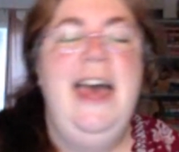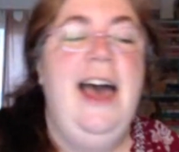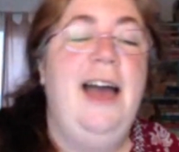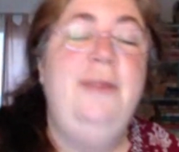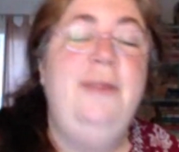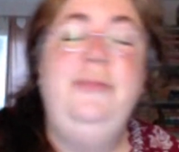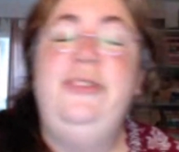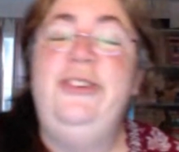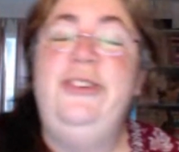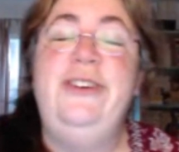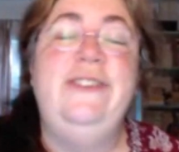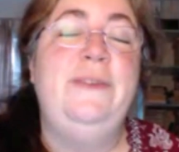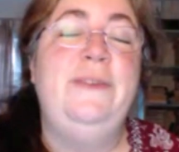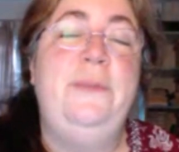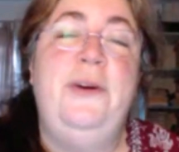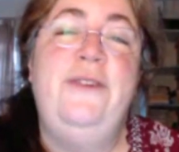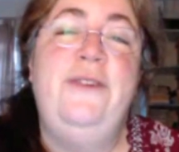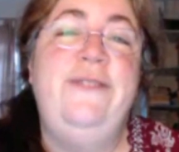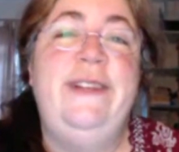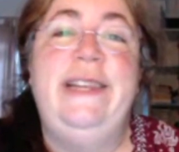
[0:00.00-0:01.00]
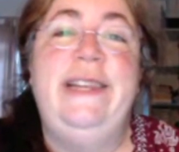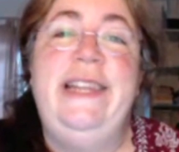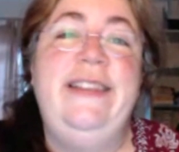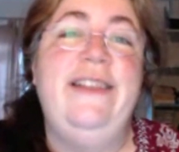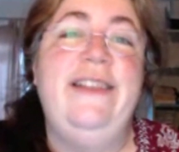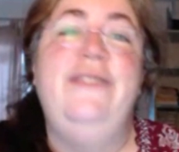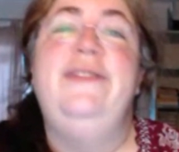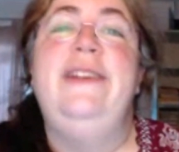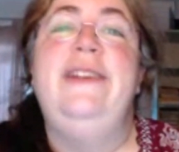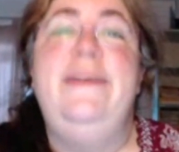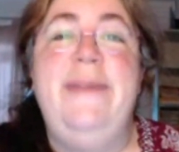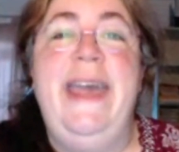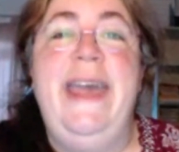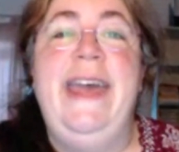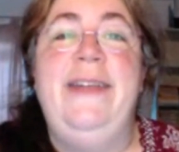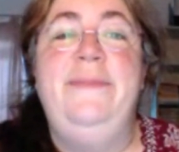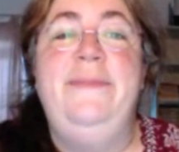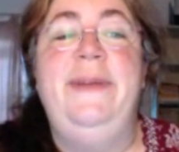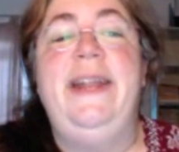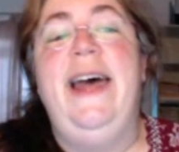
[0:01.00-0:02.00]
I'm sure he's a perfectly lovely
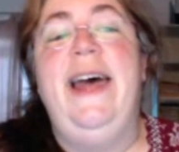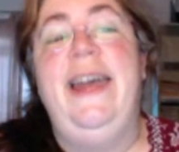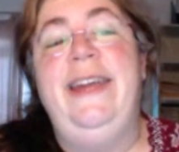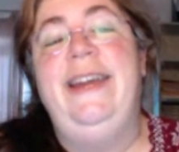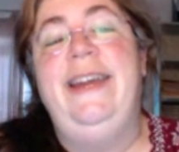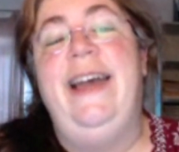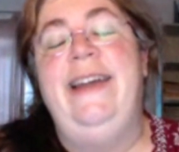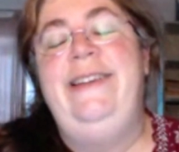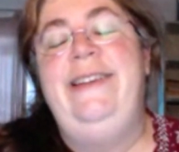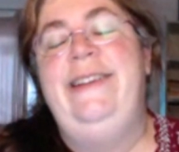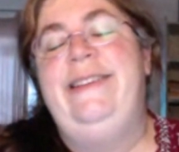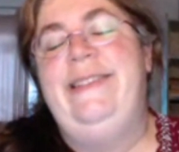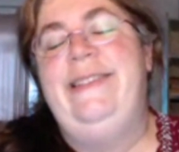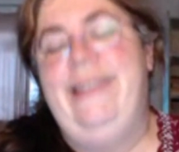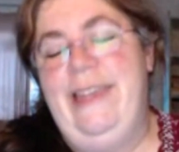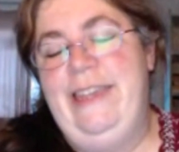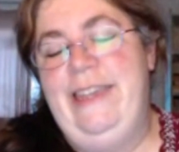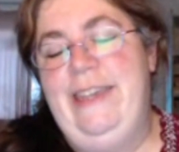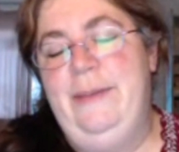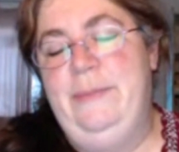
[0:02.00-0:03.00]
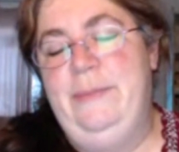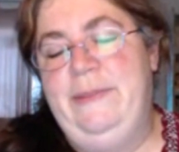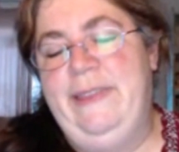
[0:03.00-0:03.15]
man, but I dislike him